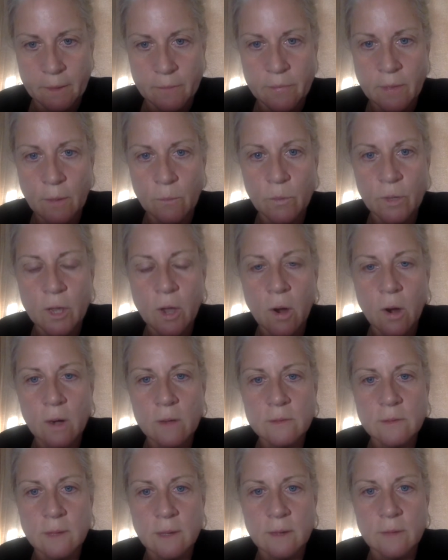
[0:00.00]
that we are
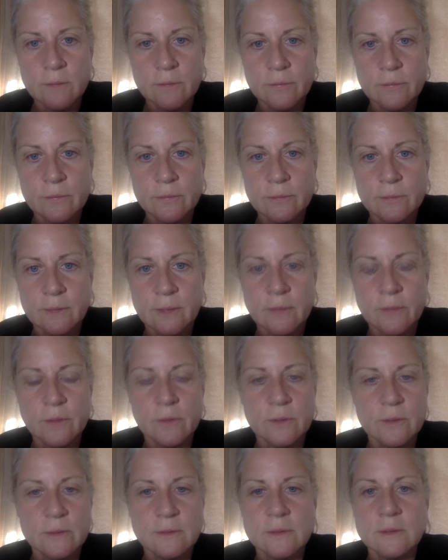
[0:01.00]
love, and
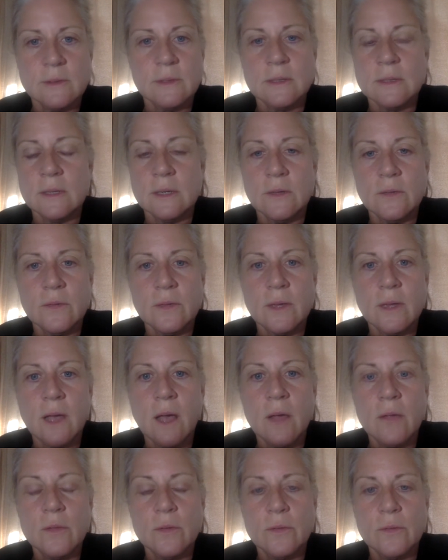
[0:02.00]
there isn't anything
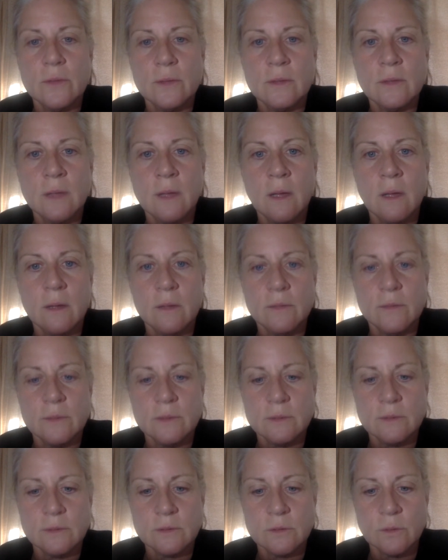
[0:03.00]
other than love
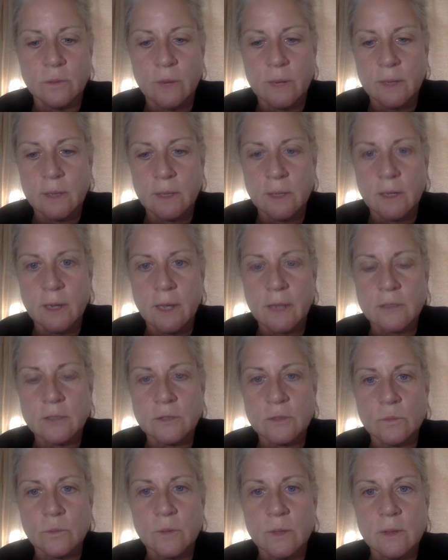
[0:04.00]
in this great
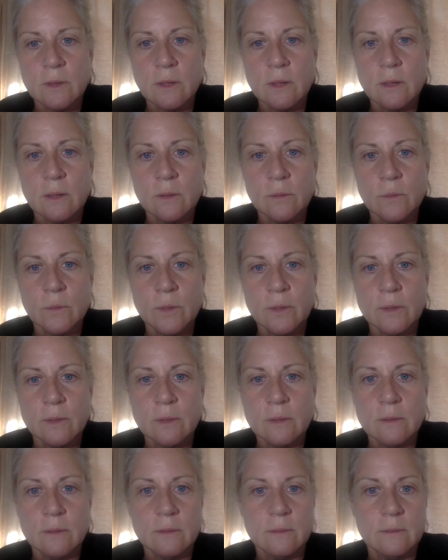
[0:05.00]
connection with
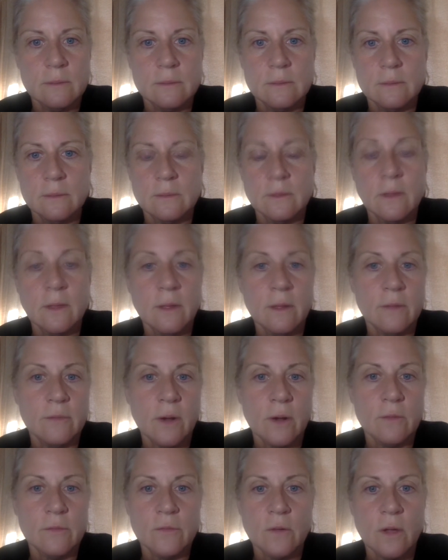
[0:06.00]
love,
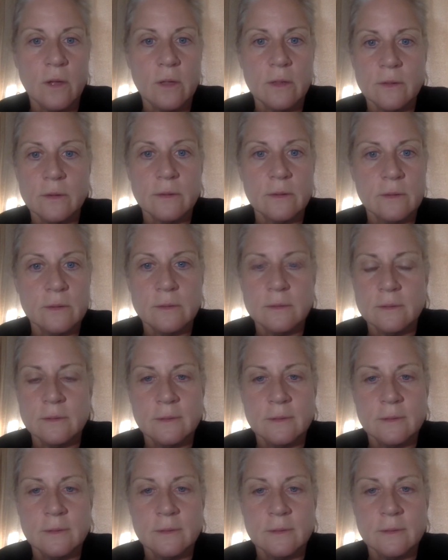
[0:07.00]
our Father.